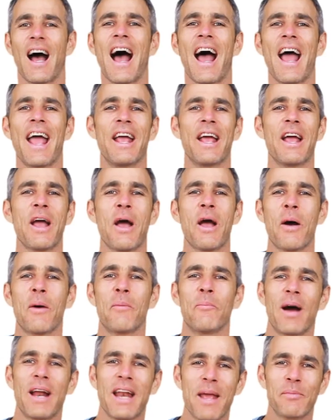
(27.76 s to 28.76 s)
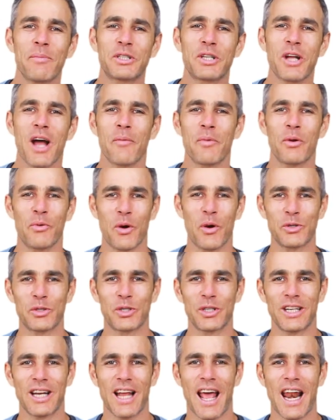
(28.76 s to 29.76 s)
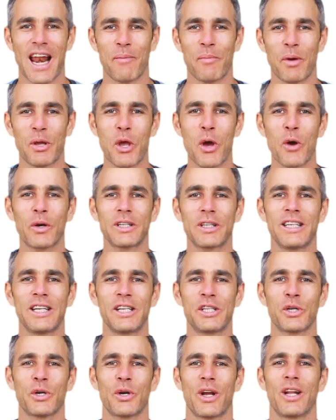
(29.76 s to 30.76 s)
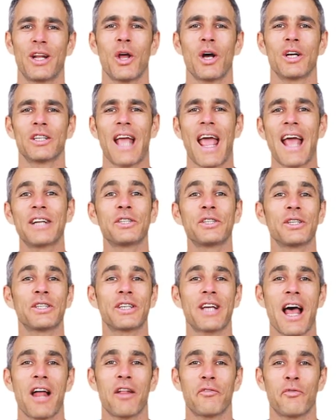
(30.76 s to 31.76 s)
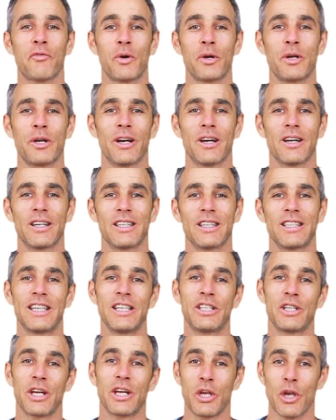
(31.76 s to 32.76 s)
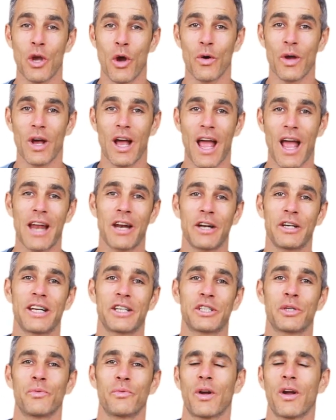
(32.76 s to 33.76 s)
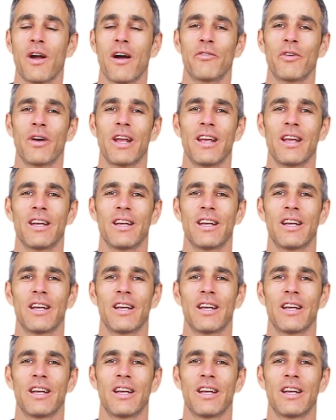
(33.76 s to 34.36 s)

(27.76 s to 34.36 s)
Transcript: Hi, my name is Tommy Rosen, and I'm a yoga teacher in Los Angeles, California, teaching yoga and addiction recovery.